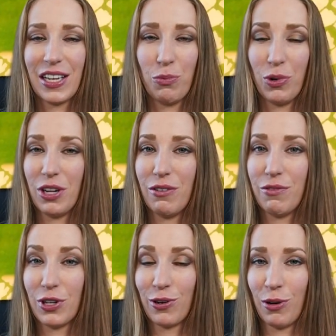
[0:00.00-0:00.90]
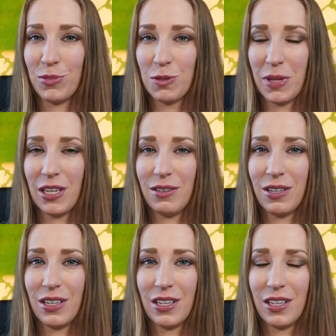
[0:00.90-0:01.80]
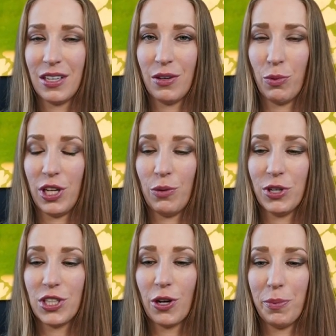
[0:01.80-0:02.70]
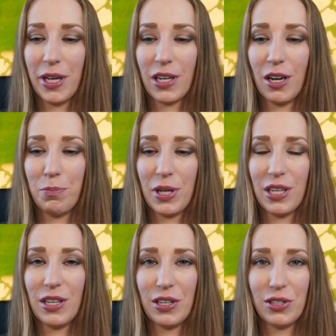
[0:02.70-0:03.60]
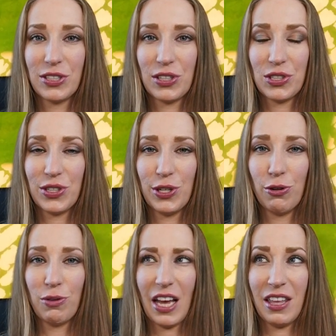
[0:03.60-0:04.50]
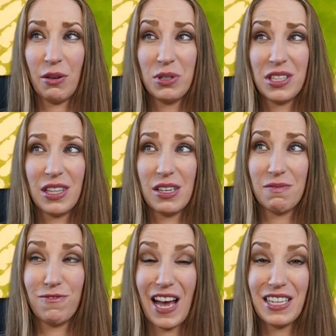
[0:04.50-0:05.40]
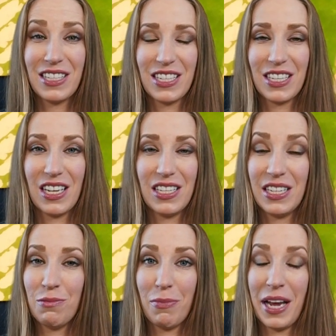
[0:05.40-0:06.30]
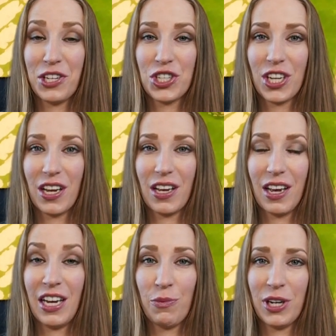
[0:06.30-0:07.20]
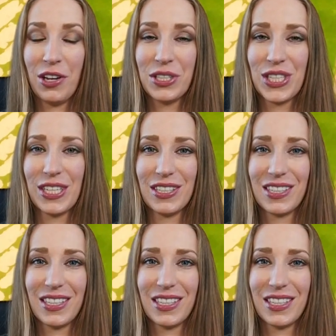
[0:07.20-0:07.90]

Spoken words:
one of the groomsmen, when he went to go pick up his suit, I think it was the vest, didn't match anyone else's.